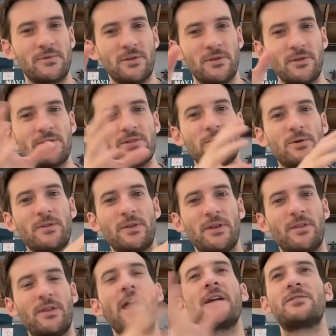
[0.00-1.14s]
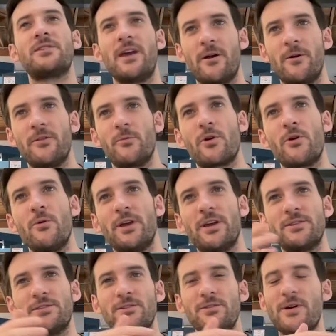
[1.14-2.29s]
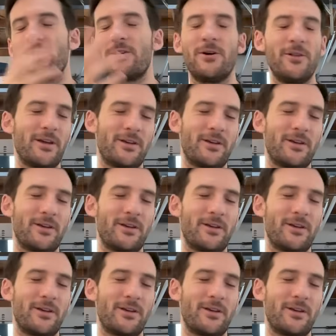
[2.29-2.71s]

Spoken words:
So this is sort of the next era that we're going into. I'd call it like